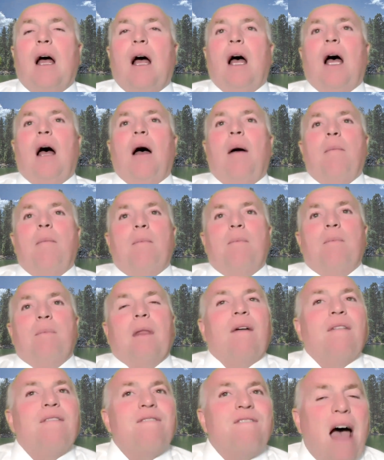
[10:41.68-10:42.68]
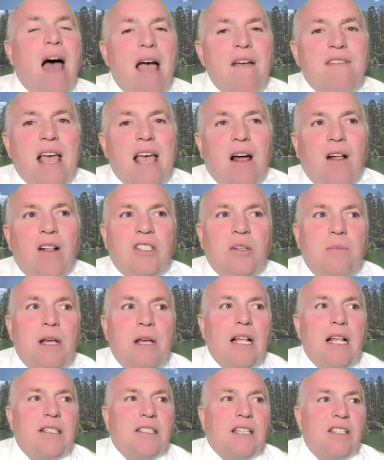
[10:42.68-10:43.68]
5 gallons a
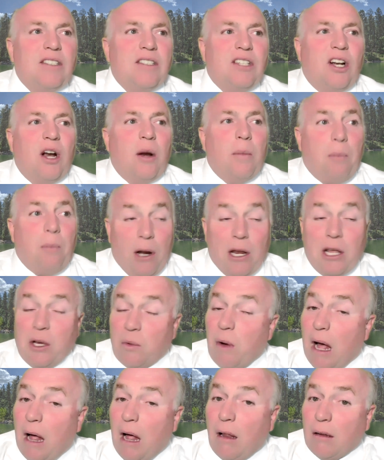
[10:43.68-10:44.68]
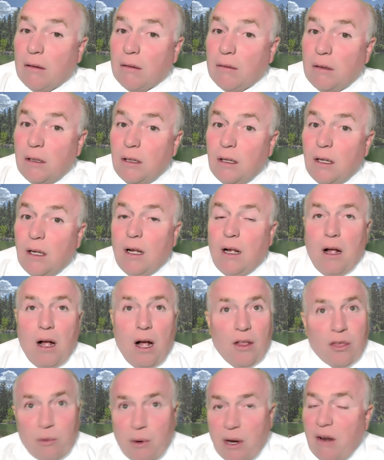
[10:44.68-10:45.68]
minute is considered a pretty good well.
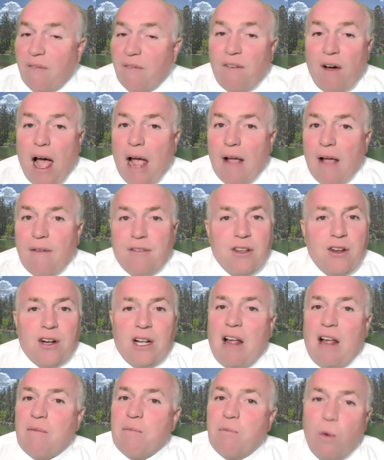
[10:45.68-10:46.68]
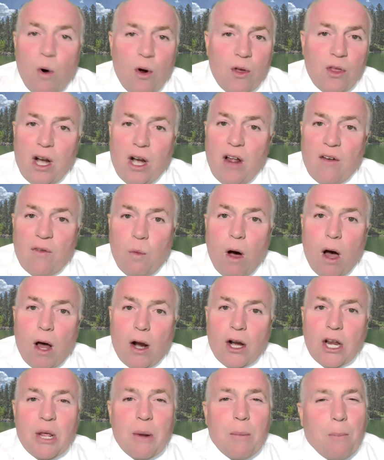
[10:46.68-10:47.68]
3 to 5, you're going to have more than enough
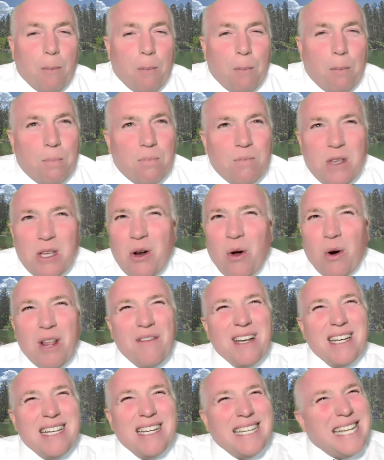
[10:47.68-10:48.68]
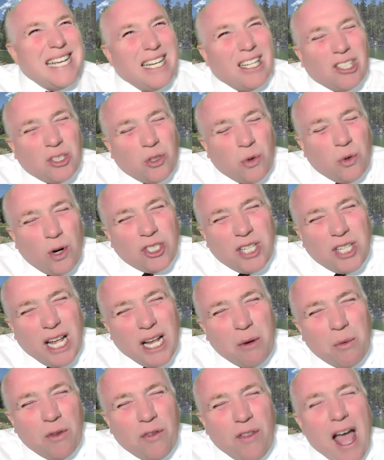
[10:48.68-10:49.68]
water. You don't even need a storage
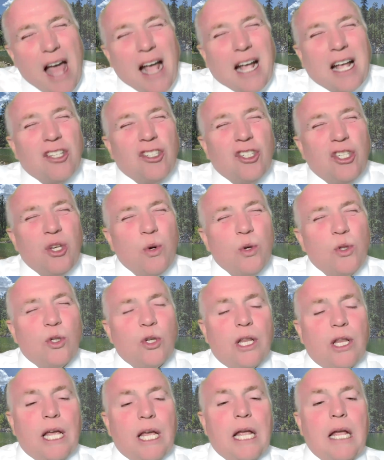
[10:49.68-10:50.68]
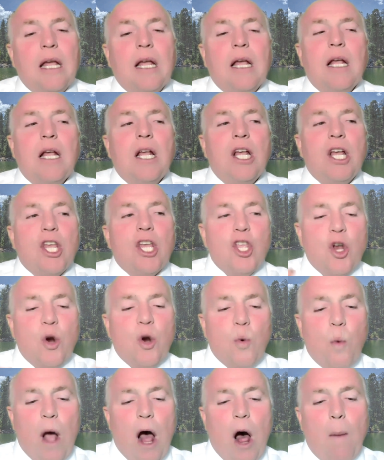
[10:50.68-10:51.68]
tank with that, because usually
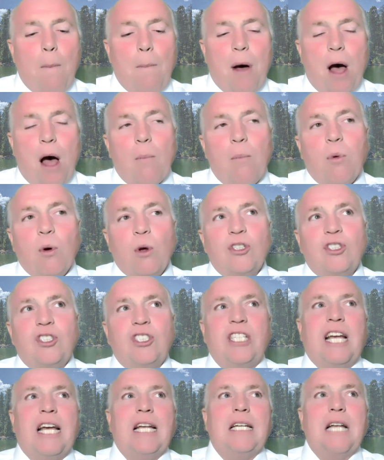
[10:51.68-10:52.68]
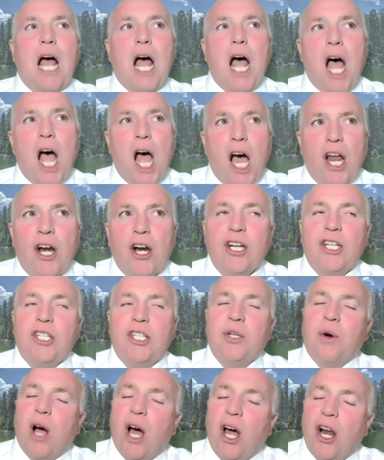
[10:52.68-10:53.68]
your well pump will sit 100
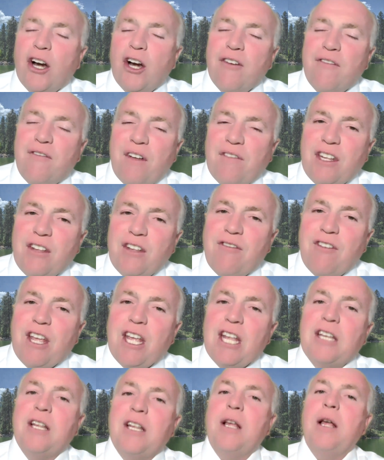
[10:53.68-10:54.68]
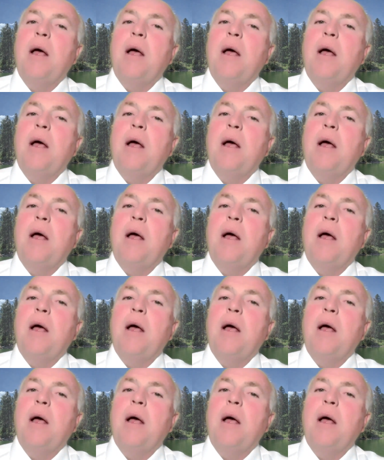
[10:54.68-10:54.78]
to 150 feet